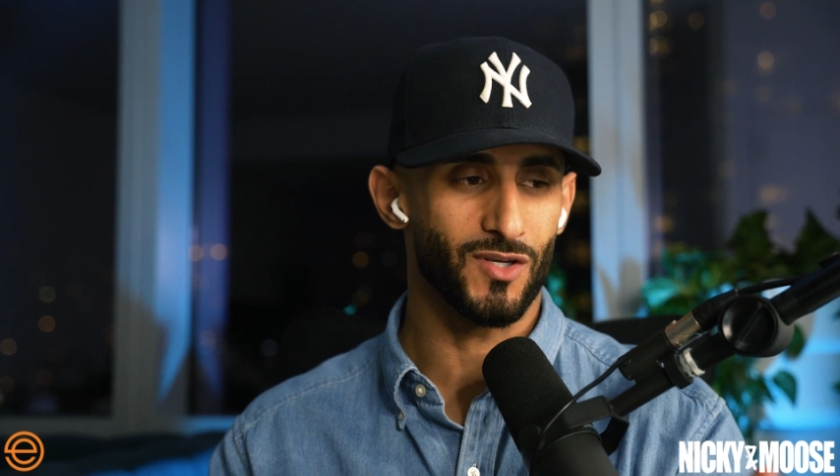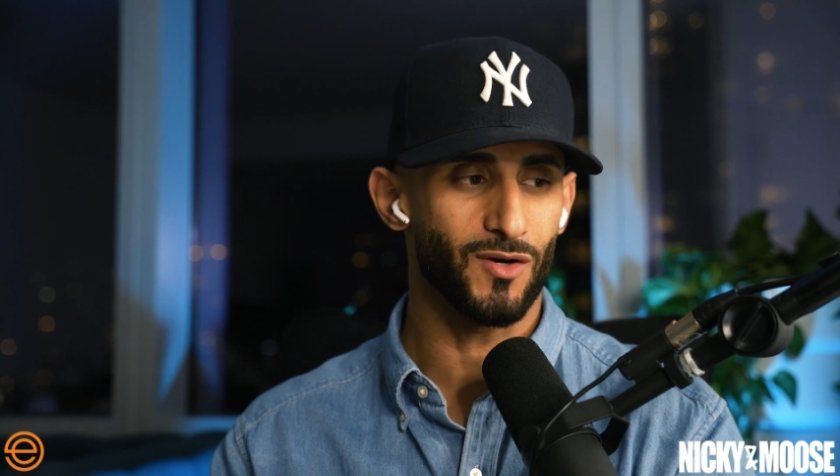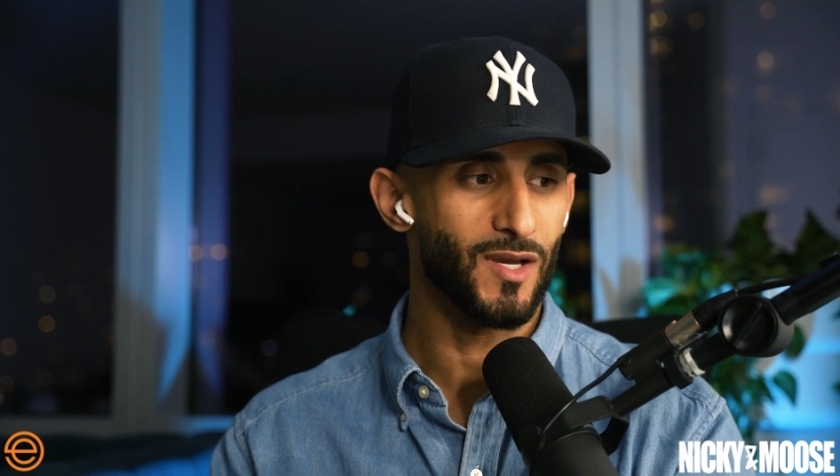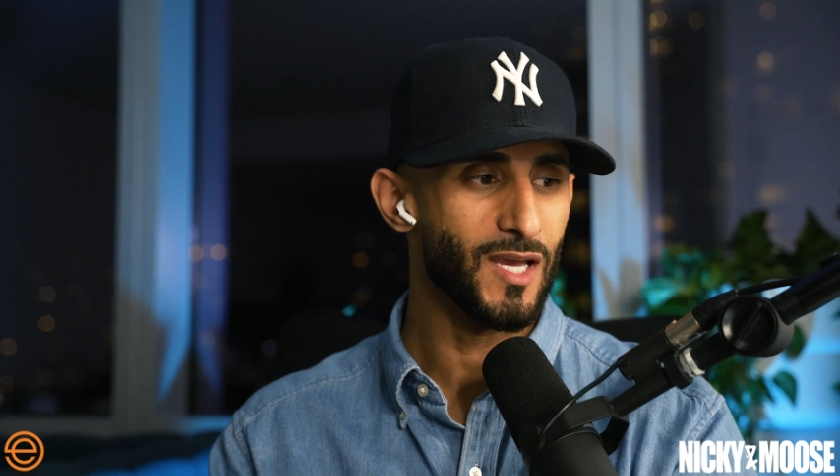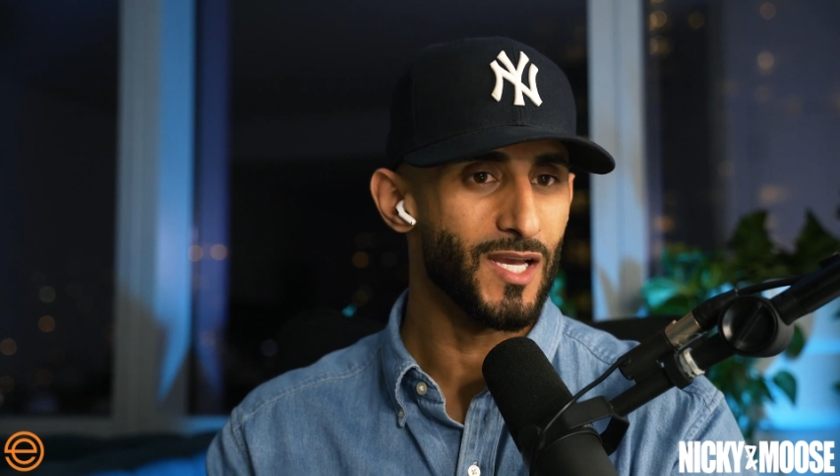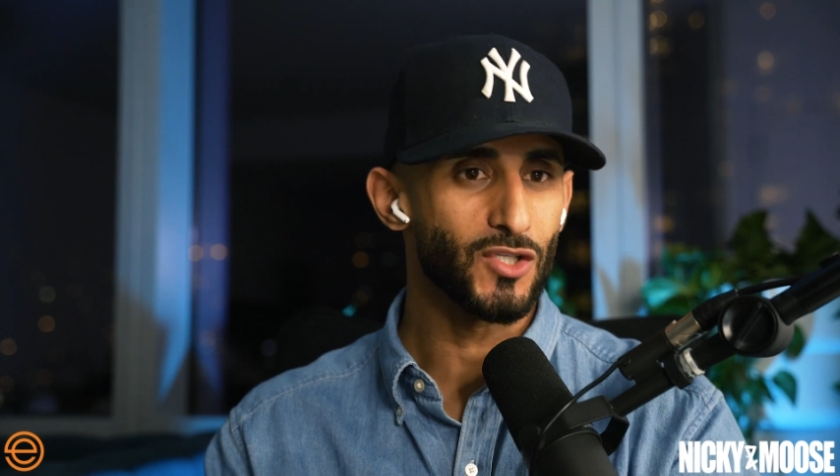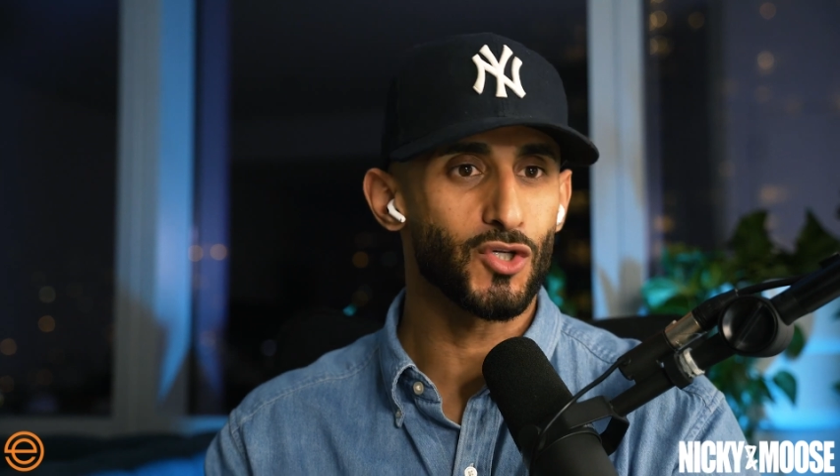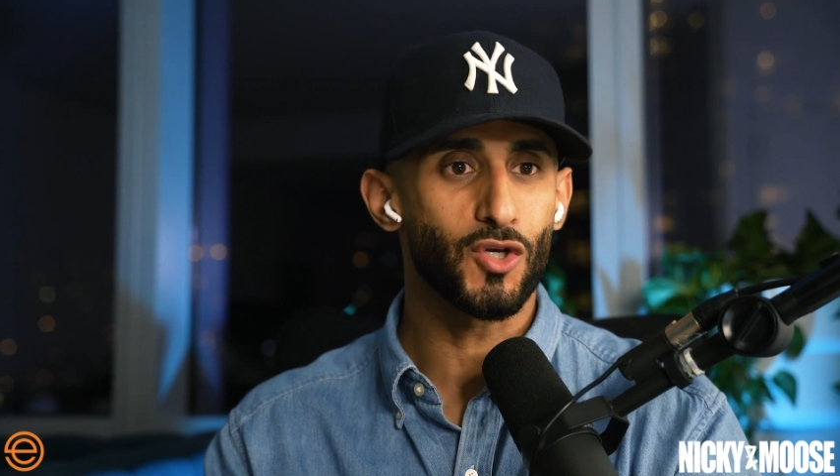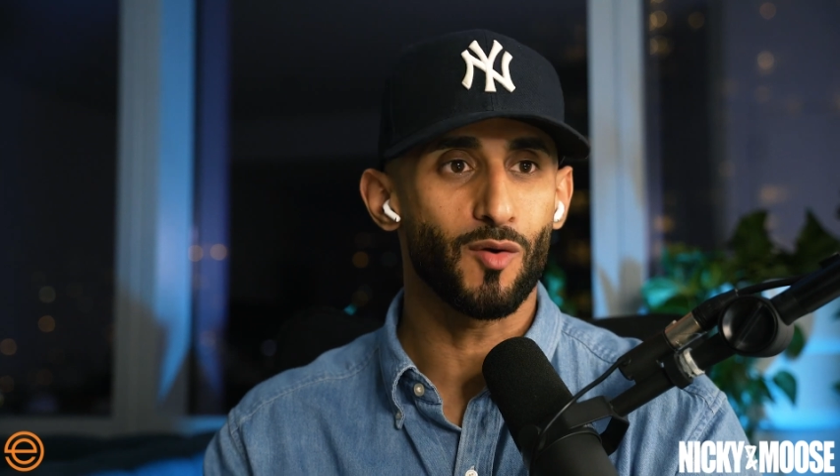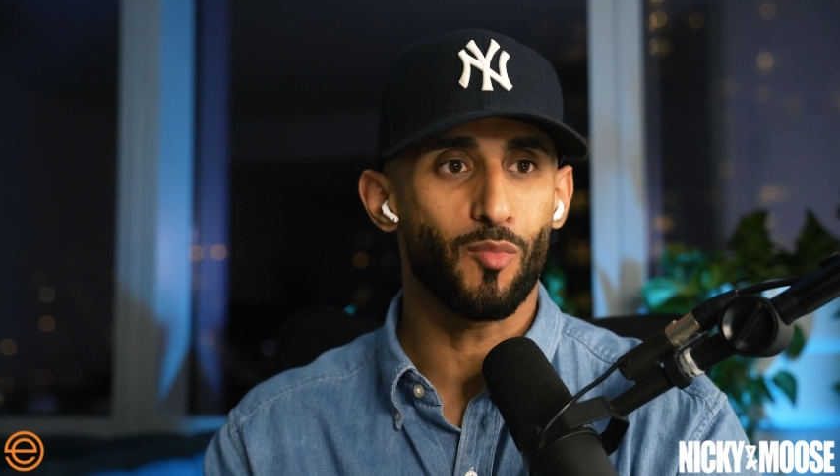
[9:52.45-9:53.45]
So,
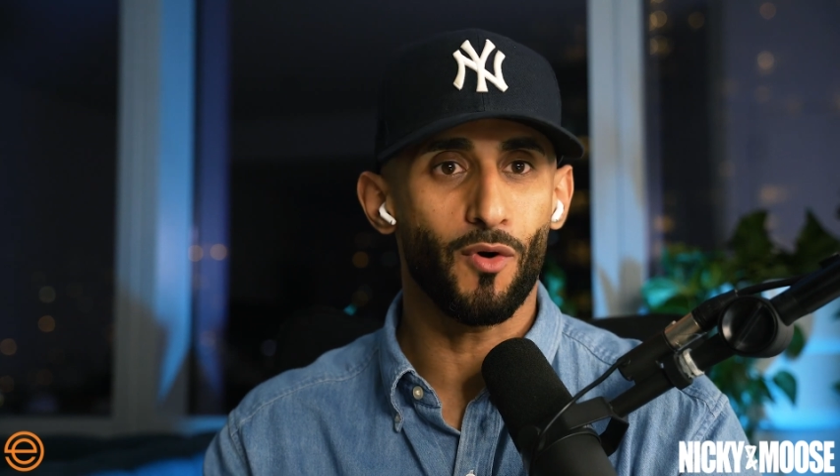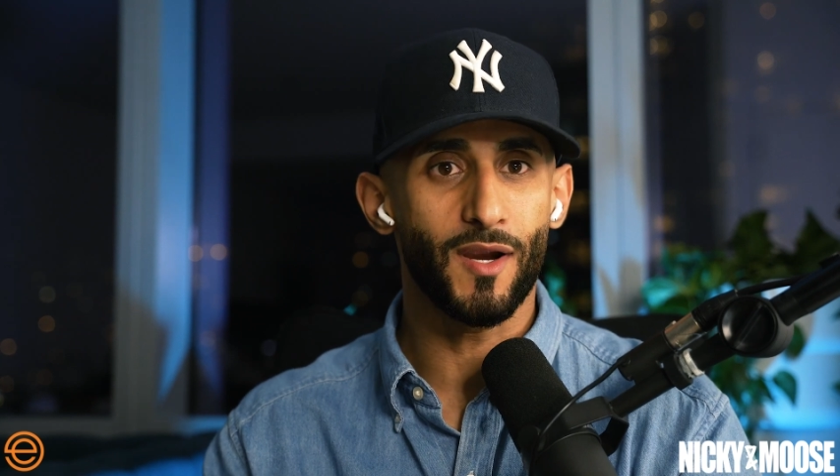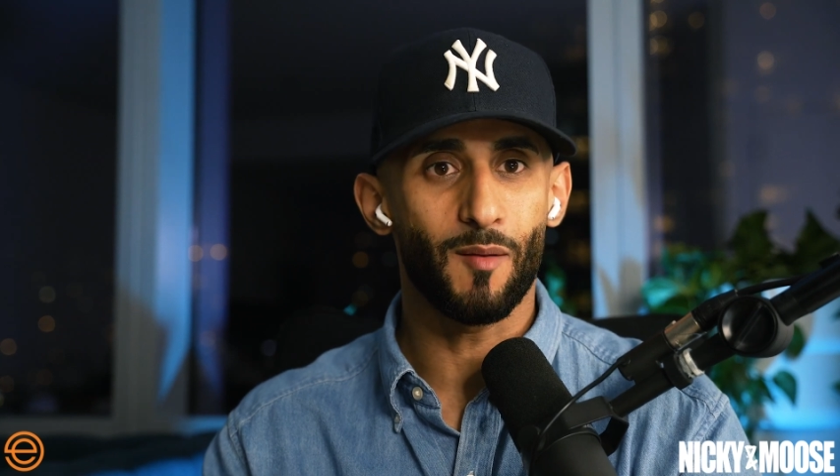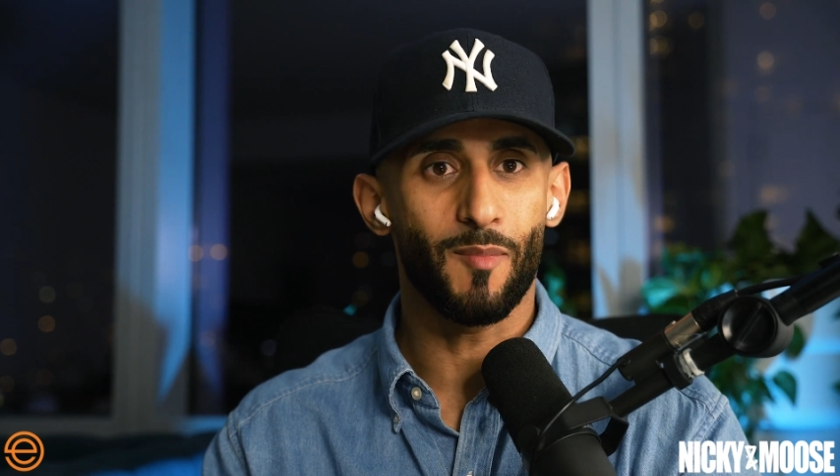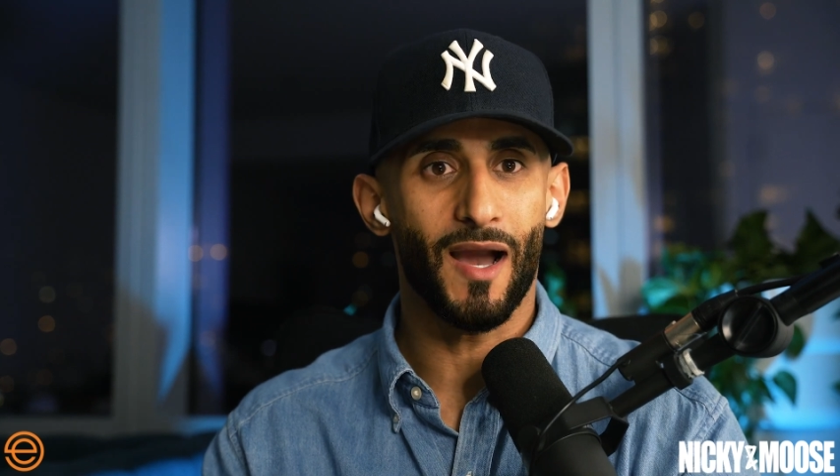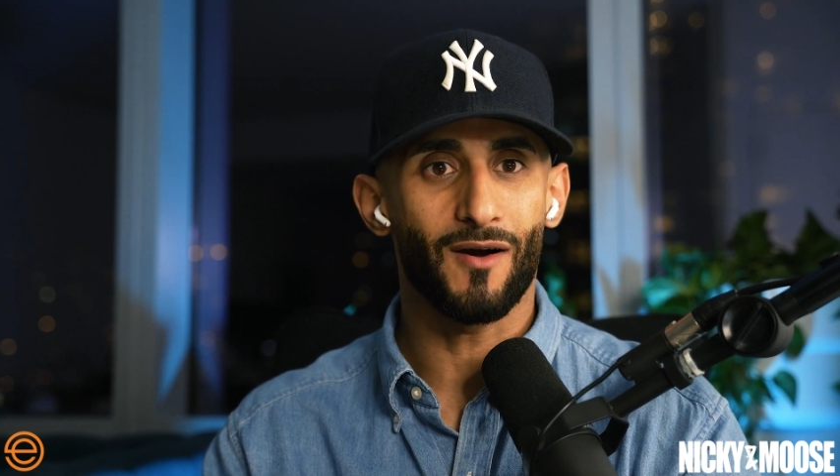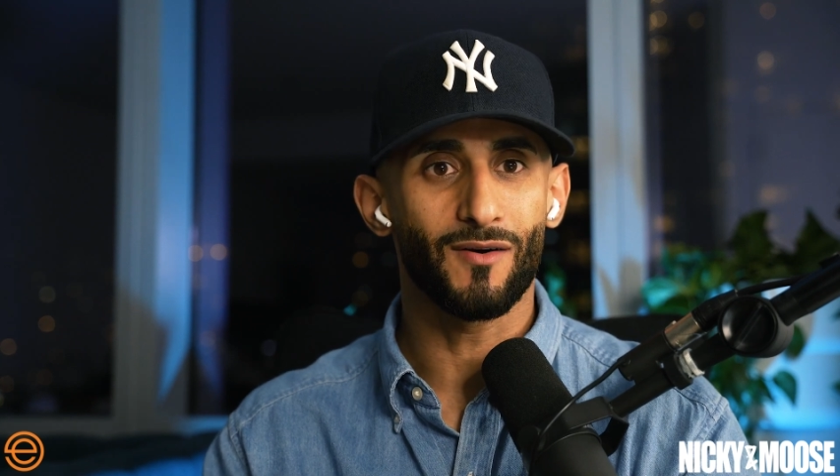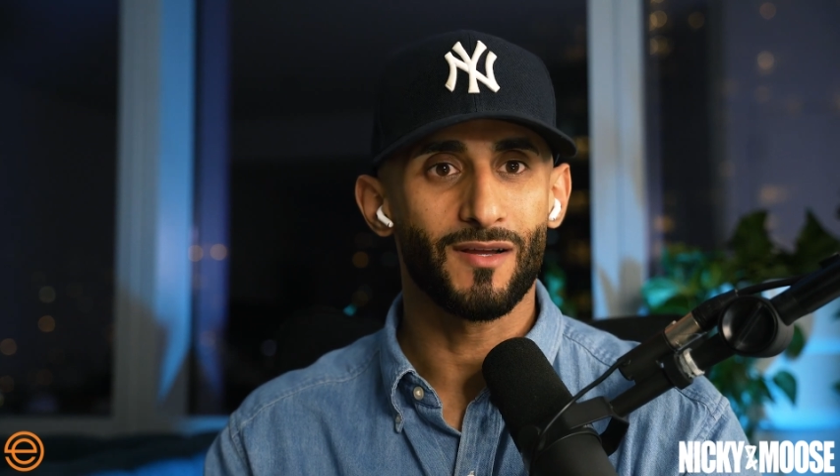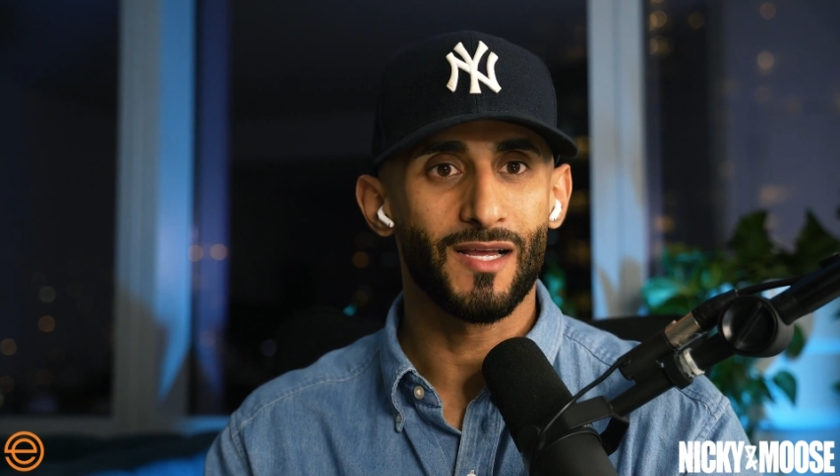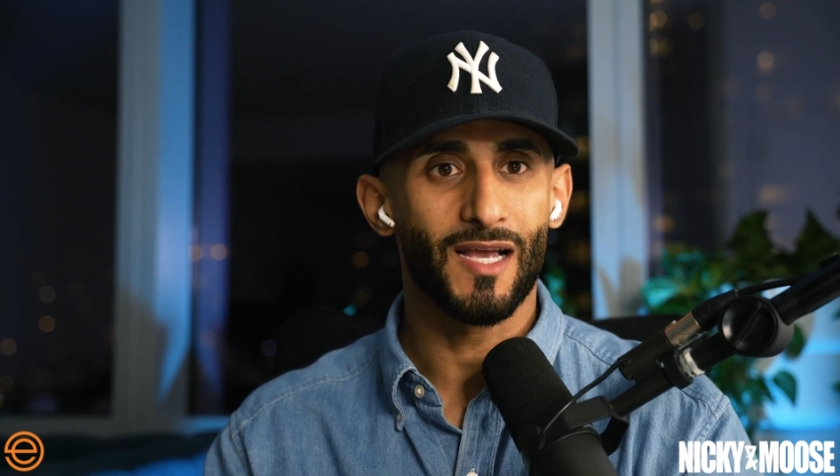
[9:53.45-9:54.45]
to your point
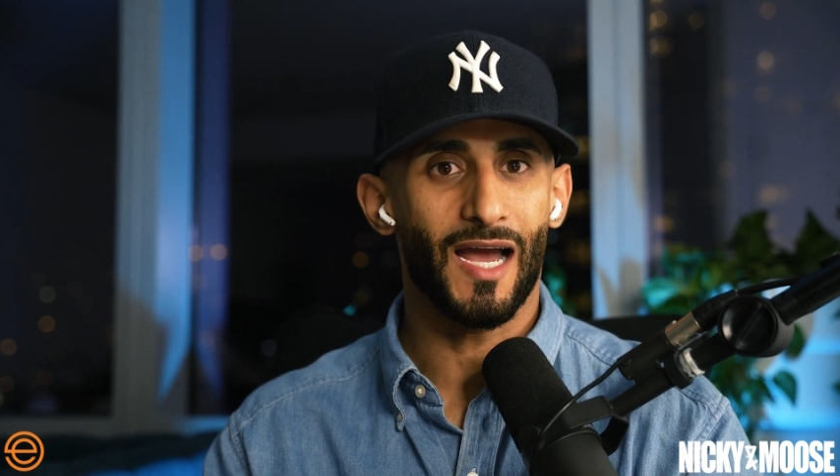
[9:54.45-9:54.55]
about